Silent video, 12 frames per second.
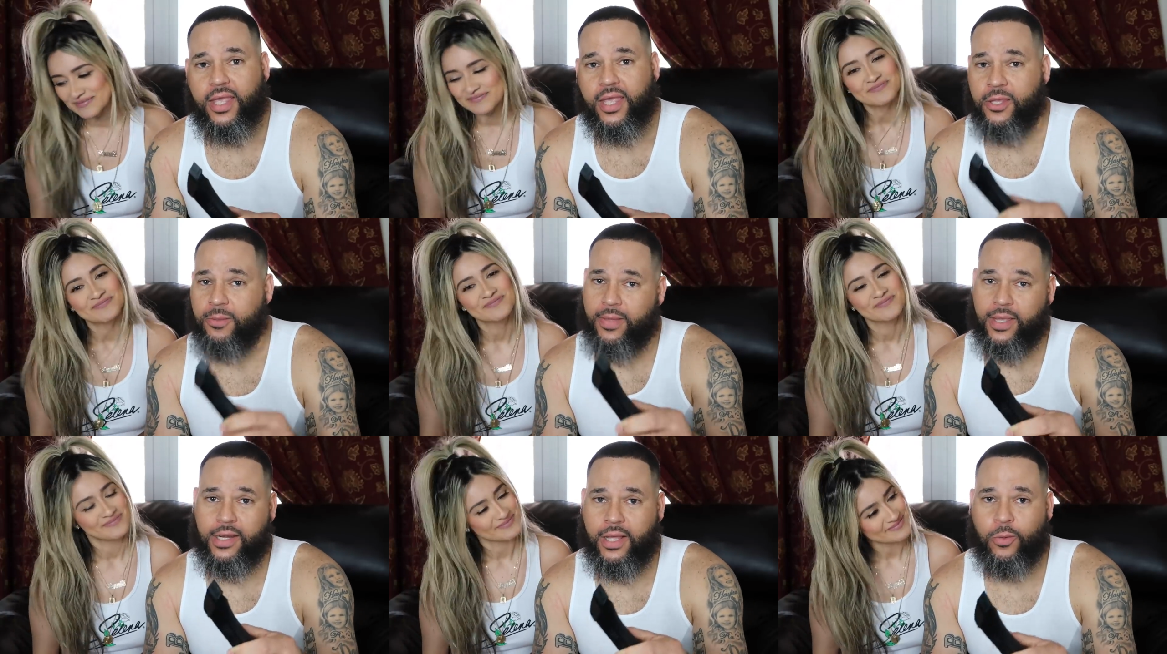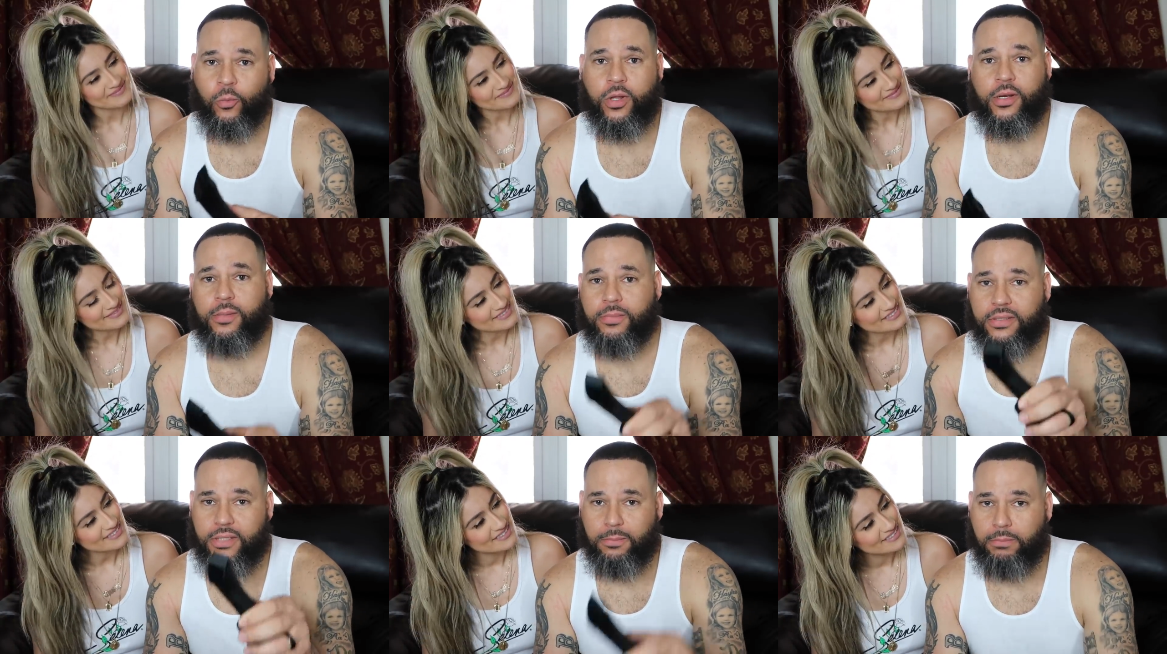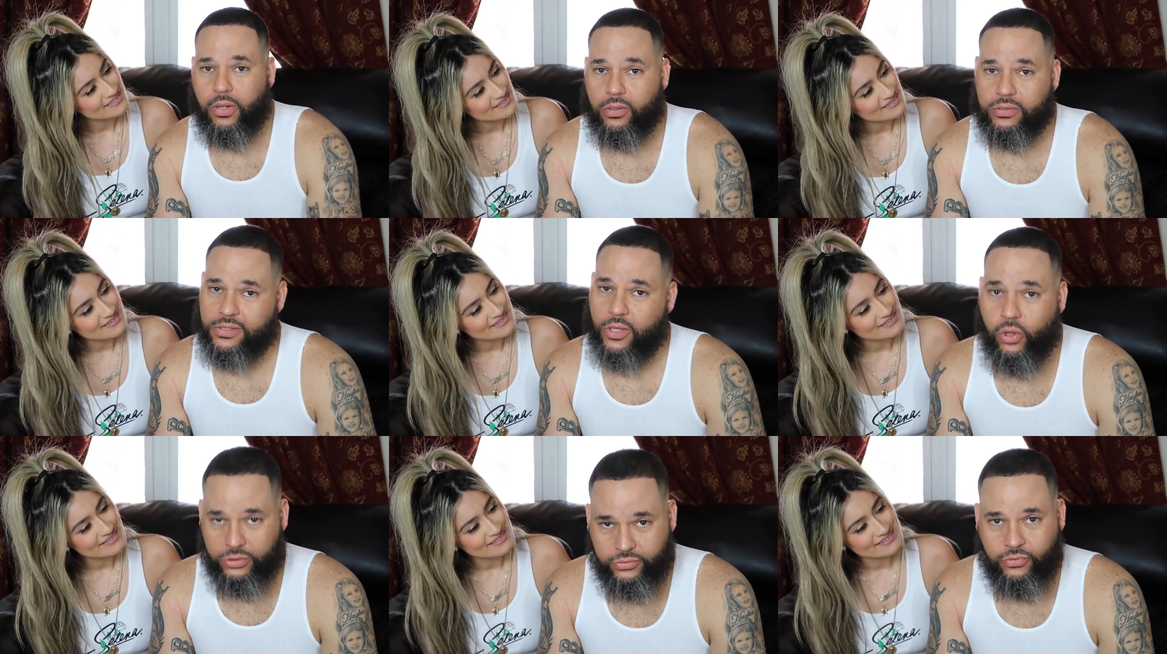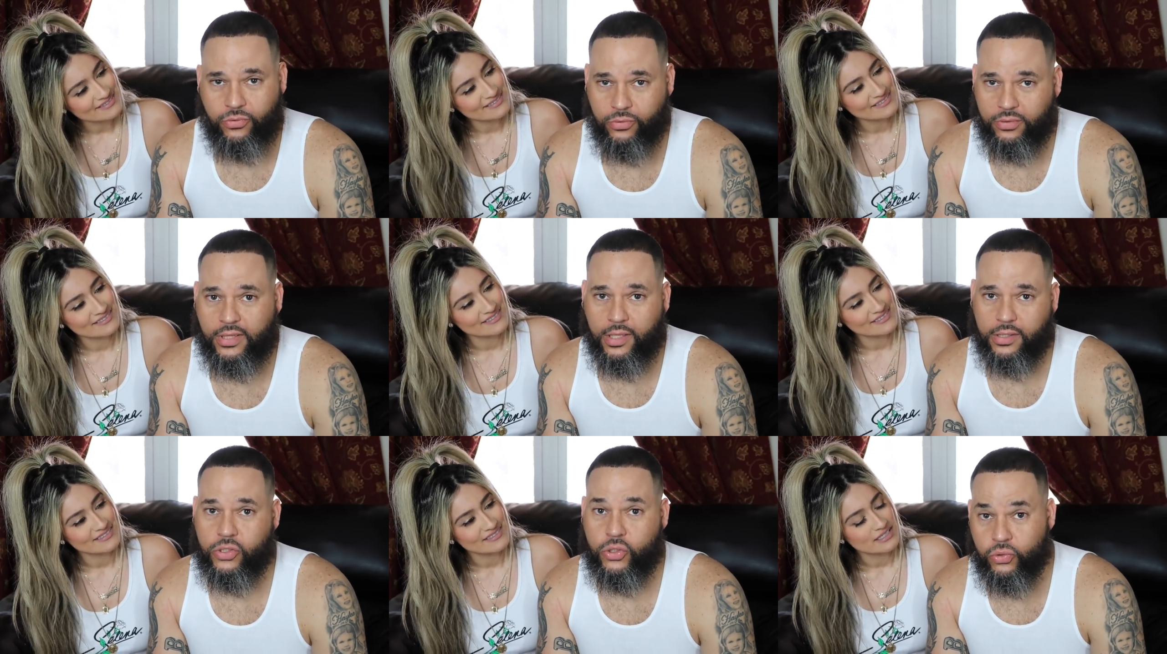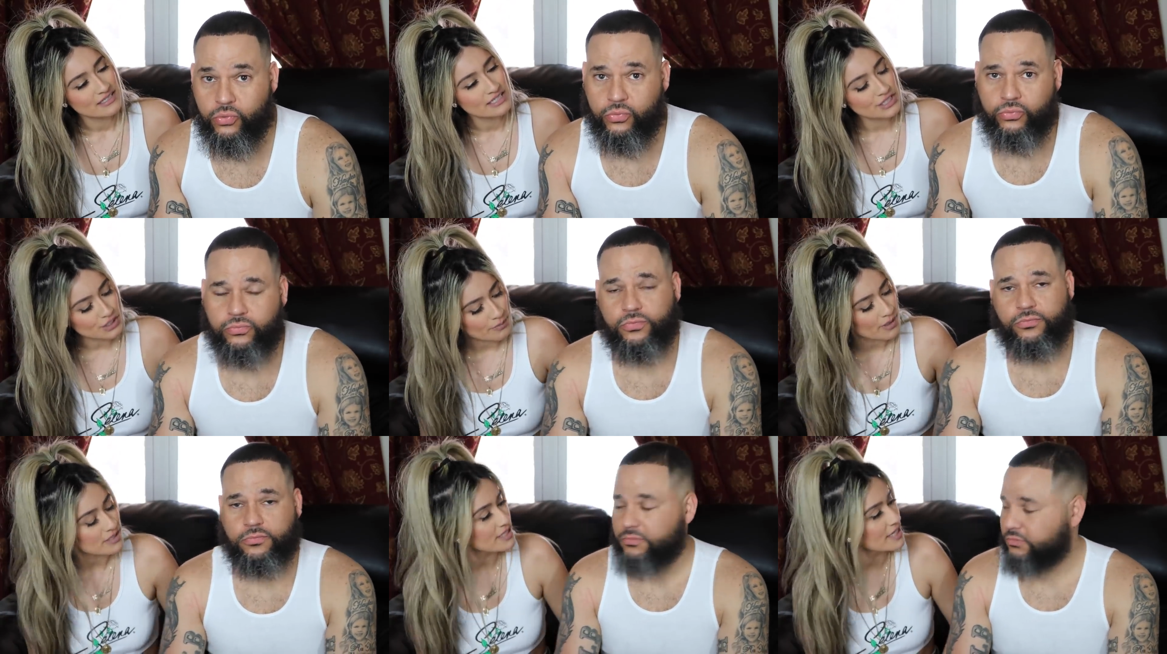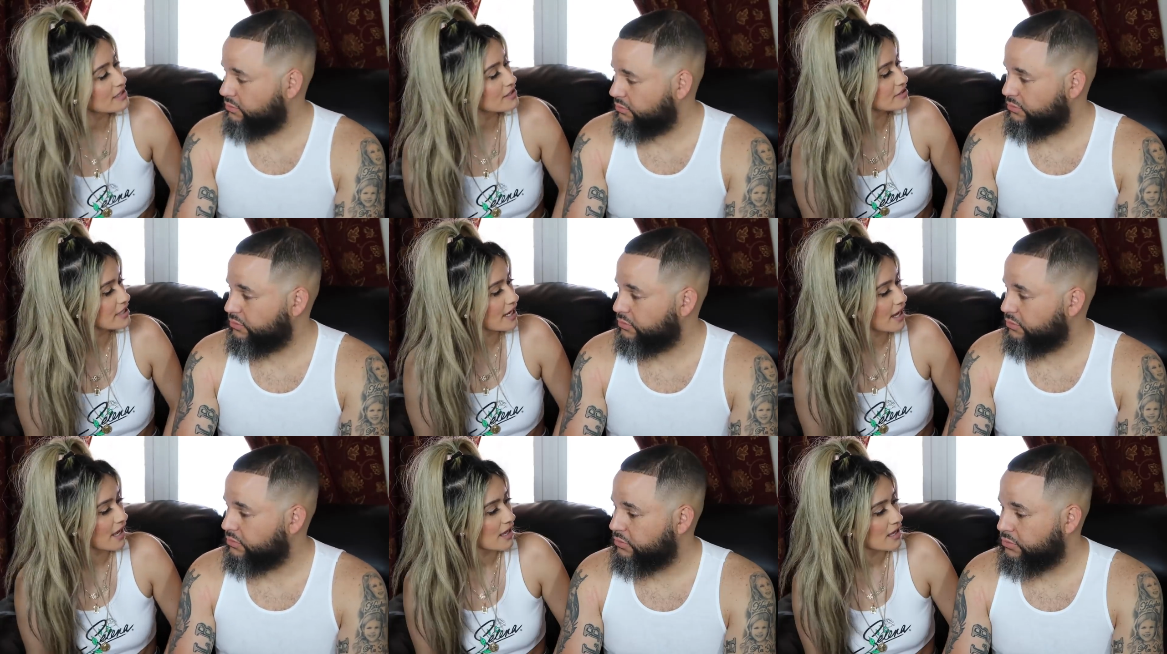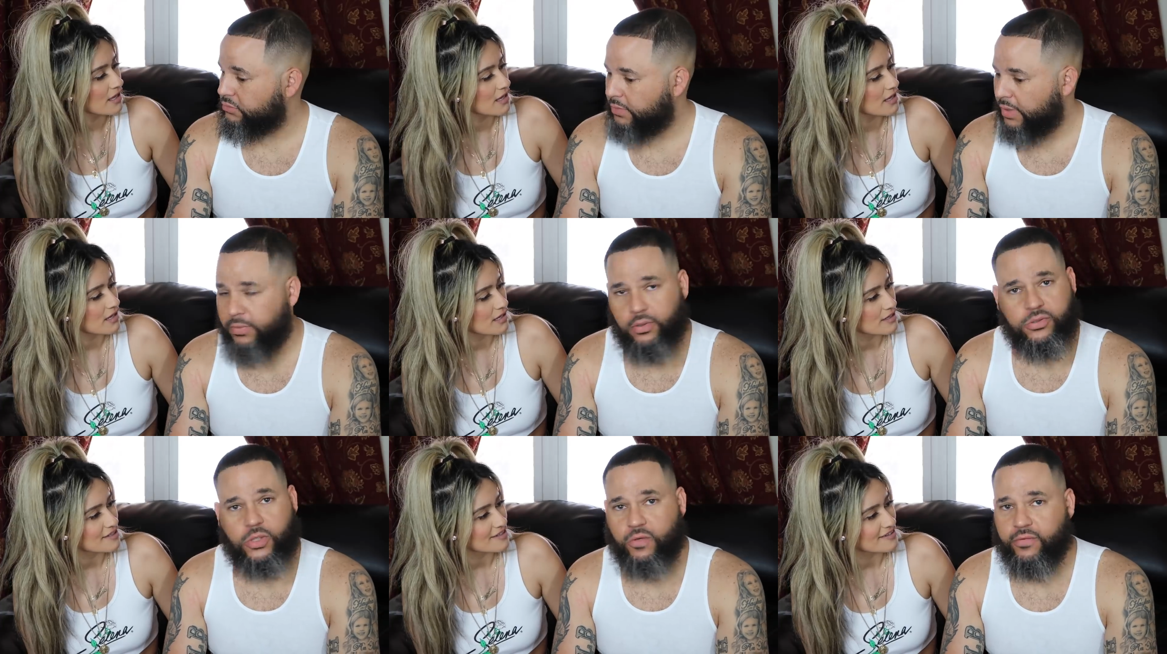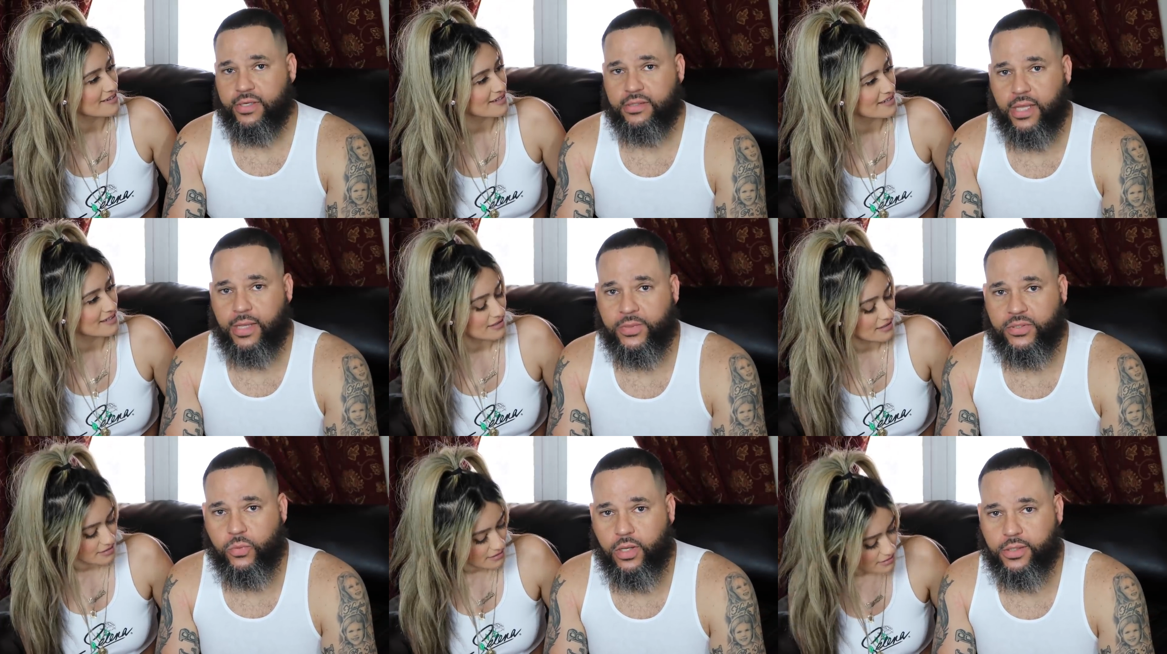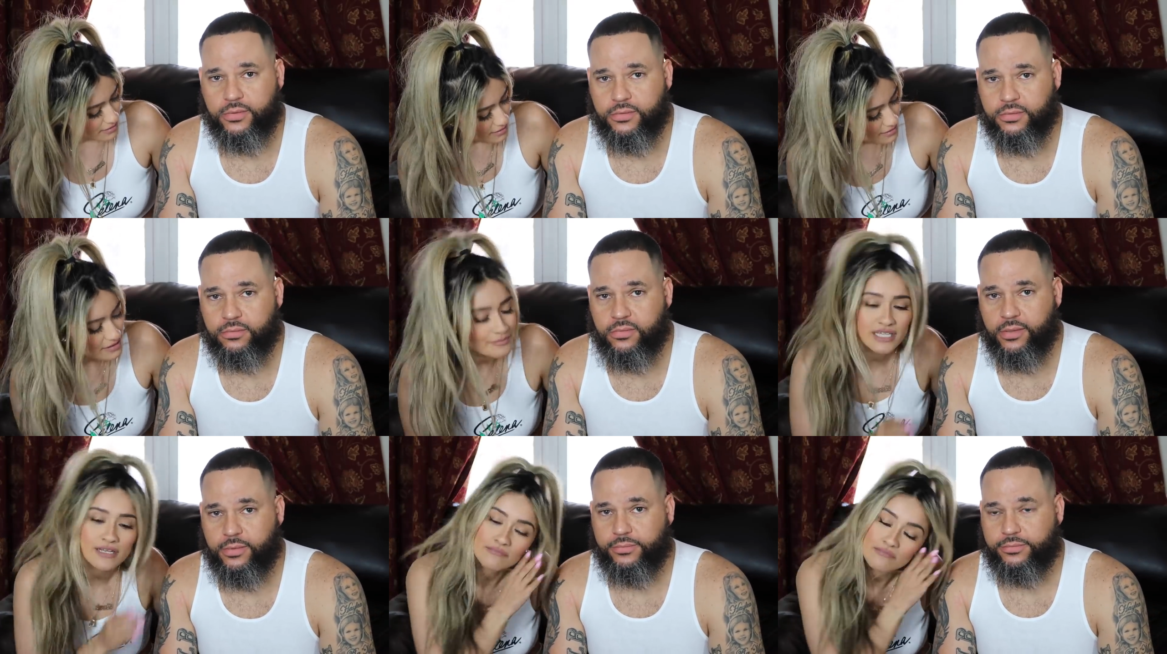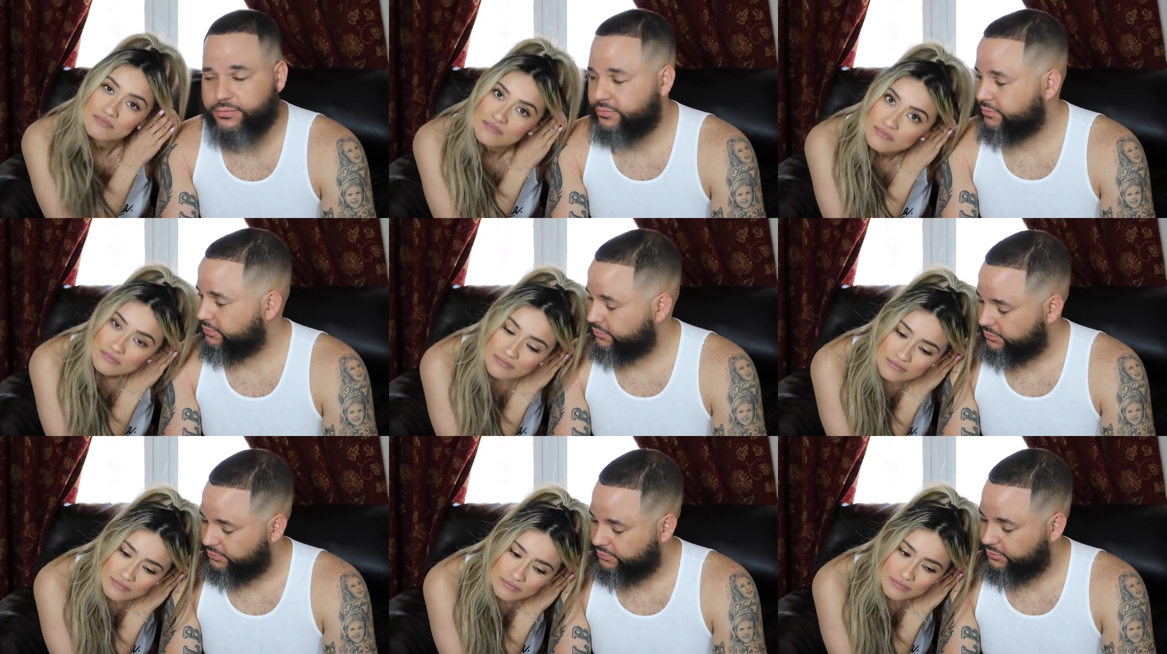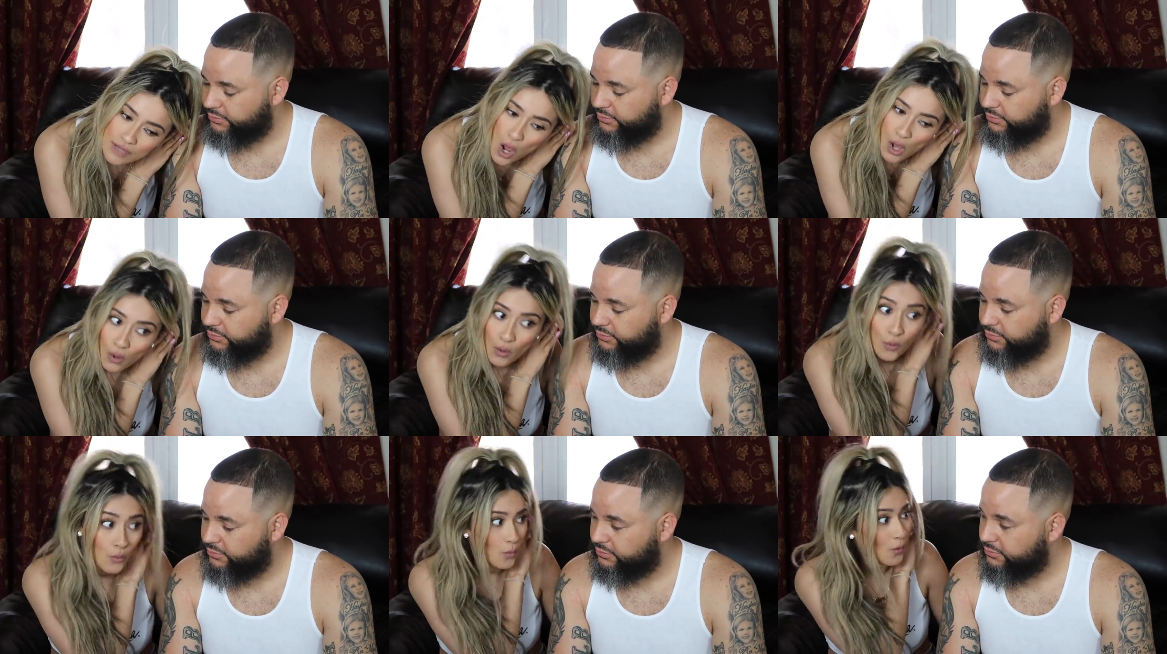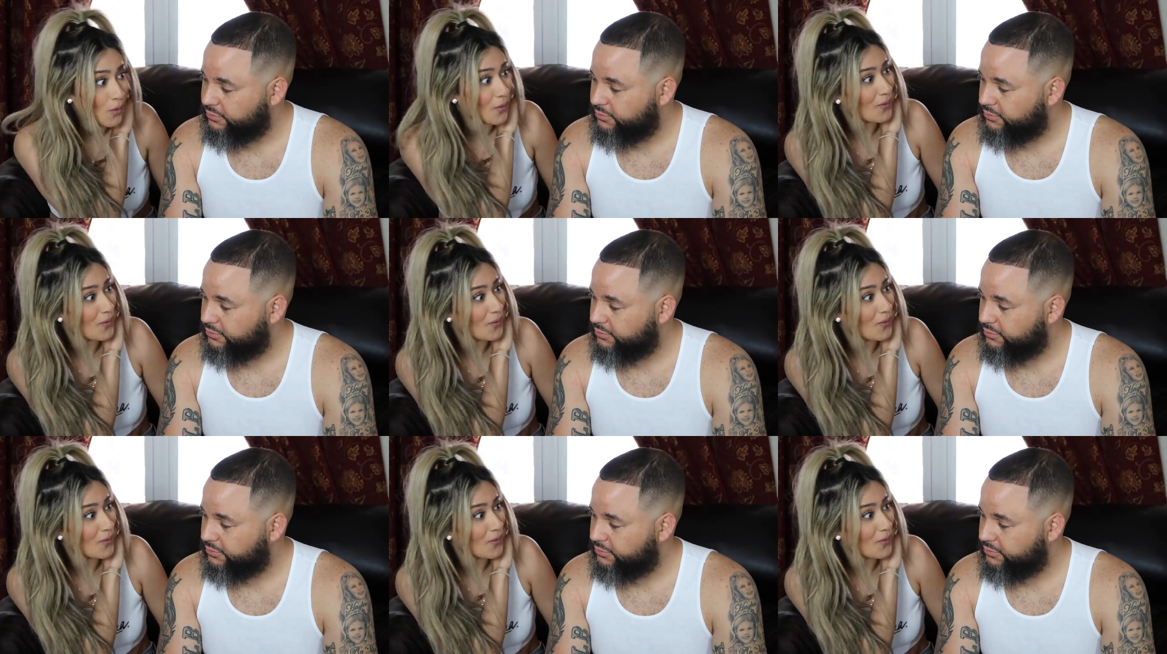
Speaker 1: And you might not want it, but their balls are also gonna thank you. Did your balls
Speaker 2: thank you today?
Speaker 1: My balls already thanked me twice. Let me hear.
Speaker 2: Thank you, my brother. Ooh!